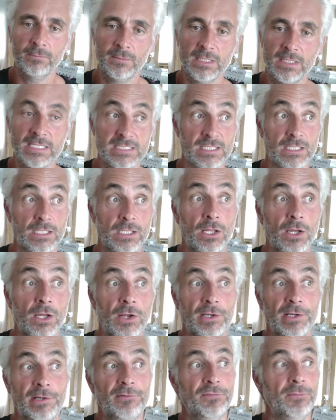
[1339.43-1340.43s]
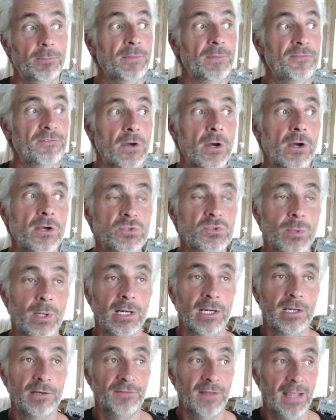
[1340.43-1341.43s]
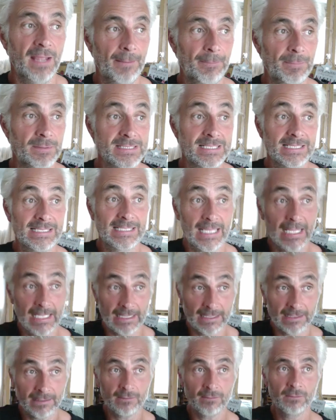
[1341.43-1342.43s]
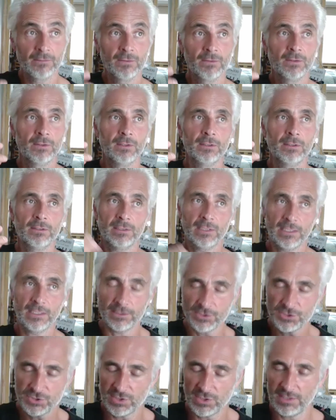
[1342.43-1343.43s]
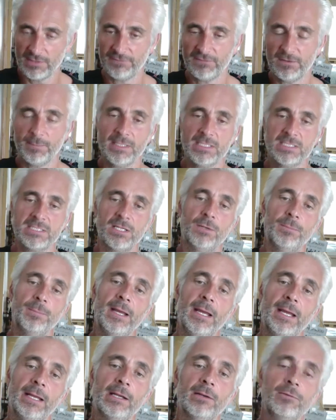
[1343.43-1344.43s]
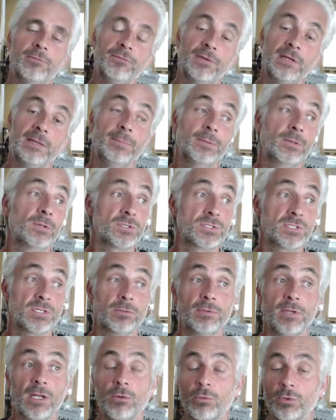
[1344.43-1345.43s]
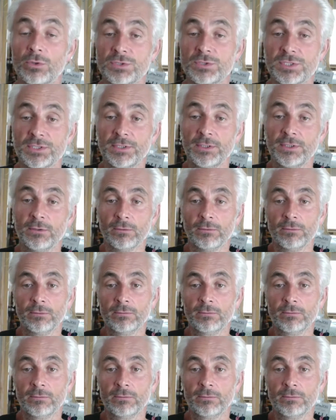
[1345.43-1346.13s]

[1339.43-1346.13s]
It's the learning from the first one, and if it happens again, then it shouldn't have to be so bad, hopefully, because they'll know what to do.